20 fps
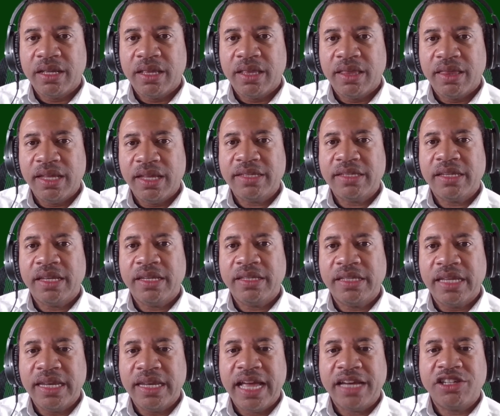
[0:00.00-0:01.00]
This is the
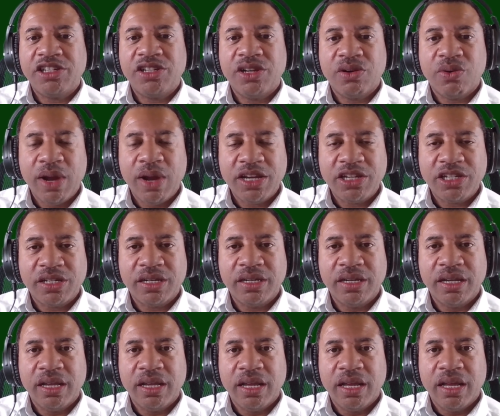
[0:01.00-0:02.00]
next generation
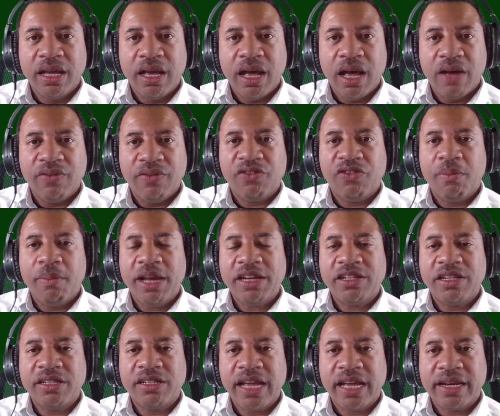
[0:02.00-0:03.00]
of
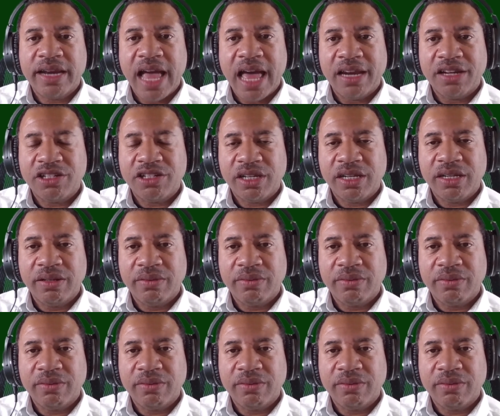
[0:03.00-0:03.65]
information technology.